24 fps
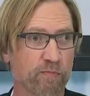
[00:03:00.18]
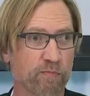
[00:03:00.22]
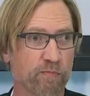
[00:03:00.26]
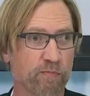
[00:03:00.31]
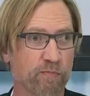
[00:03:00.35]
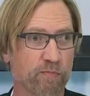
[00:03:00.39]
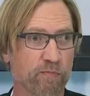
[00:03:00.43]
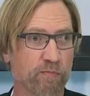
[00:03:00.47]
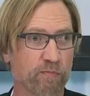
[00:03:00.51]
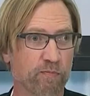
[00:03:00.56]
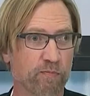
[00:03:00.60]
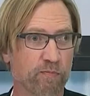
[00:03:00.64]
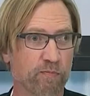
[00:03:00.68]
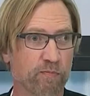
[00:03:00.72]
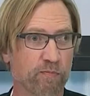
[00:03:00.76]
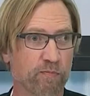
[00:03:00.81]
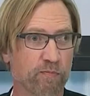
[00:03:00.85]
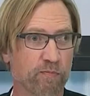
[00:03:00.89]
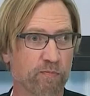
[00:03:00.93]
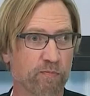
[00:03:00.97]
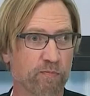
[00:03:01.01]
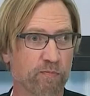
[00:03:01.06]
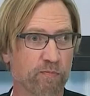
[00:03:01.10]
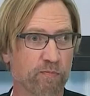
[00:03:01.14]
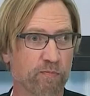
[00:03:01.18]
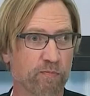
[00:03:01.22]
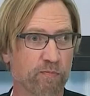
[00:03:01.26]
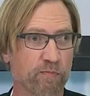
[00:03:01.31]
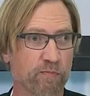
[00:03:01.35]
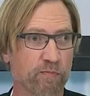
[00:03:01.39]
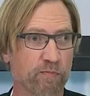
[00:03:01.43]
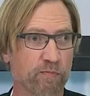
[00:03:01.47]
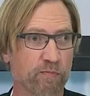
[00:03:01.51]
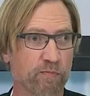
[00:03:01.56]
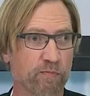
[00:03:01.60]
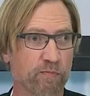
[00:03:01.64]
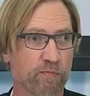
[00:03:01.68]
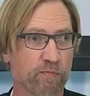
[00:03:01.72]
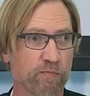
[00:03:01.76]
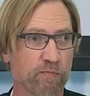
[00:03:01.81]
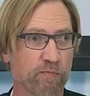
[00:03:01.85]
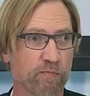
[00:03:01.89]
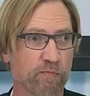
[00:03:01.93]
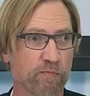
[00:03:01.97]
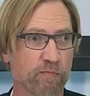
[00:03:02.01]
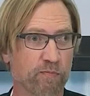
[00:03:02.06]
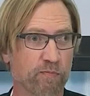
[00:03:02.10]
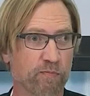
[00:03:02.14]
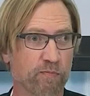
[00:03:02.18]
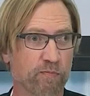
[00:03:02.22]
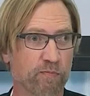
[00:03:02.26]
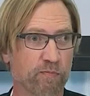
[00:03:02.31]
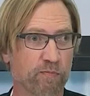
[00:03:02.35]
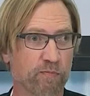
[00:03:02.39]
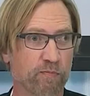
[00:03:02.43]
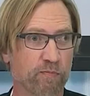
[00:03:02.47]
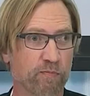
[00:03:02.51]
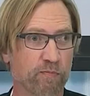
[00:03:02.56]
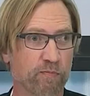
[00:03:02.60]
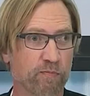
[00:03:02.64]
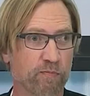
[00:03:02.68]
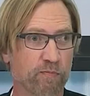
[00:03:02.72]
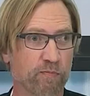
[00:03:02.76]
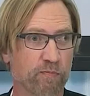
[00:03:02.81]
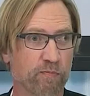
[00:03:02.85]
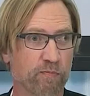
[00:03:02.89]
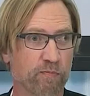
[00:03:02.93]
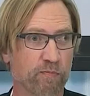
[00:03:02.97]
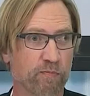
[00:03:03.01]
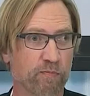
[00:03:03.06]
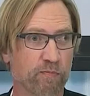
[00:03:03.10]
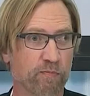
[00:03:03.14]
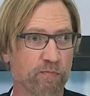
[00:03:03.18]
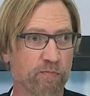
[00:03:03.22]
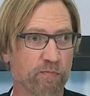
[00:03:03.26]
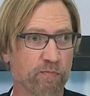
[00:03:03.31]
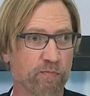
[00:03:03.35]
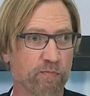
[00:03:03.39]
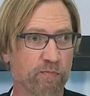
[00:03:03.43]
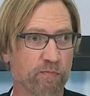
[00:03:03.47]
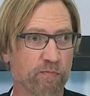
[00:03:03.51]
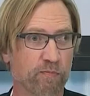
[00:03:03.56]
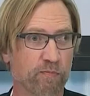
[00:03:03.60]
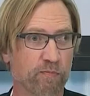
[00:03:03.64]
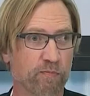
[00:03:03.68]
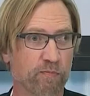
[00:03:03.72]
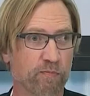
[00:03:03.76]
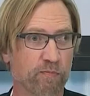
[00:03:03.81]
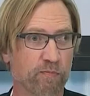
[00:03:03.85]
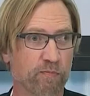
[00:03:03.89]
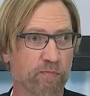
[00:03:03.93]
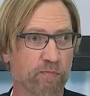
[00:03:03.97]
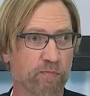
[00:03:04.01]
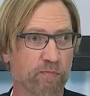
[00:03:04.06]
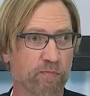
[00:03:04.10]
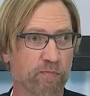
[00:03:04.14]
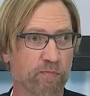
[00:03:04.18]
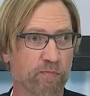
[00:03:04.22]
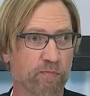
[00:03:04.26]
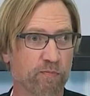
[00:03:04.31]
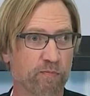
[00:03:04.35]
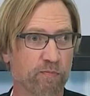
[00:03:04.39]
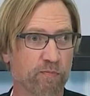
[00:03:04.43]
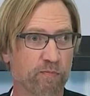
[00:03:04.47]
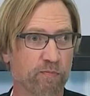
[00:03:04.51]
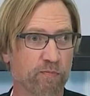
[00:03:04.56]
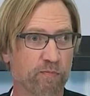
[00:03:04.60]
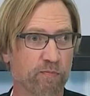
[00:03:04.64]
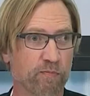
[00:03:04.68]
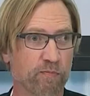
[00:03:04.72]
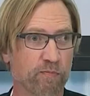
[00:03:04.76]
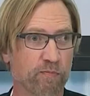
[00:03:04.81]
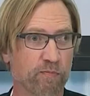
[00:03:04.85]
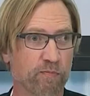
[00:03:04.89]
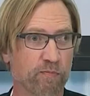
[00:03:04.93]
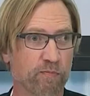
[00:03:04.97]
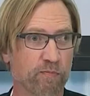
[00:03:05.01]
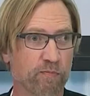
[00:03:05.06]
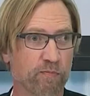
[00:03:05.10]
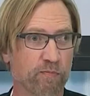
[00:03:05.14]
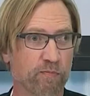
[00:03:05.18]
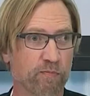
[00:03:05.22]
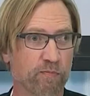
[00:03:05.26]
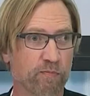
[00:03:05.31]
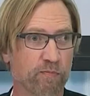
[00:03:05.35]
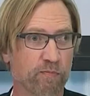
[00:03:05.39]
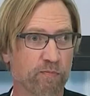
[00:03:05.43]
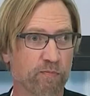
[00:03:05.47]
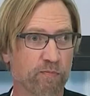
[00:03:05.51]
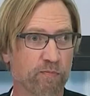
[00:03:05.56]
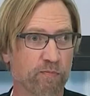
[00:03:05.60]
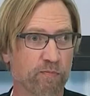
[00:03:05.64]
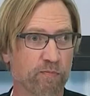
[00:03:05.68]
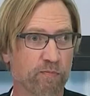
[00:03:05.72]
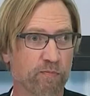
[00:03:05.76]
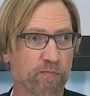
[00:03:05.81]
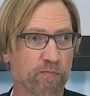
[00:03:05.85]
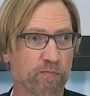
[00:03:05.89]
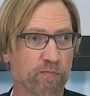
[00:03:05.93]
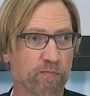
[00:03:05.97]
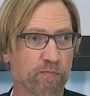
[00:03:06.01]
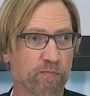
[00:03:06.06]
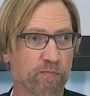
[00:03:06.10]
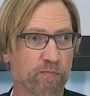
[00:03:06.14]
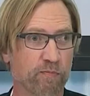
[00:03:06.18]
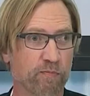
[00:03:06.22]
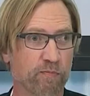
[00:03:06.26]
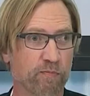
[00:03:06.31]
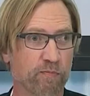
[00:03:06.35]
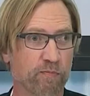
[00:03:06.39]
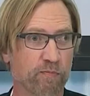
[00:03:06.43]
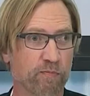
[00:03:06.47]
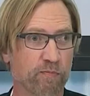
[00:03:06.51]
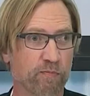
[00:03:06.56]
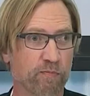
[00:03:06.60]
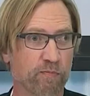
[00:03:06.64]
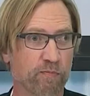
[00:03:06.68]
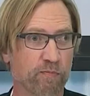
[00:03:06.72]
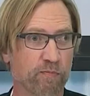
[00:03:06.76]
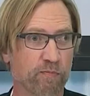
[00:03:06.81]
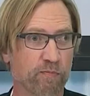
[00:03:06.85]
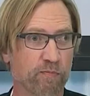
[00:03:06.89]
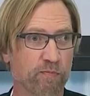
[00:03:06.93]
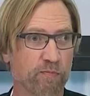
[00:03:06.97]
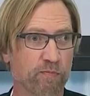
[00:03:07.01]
The face doesn't move, so there is nothing to read.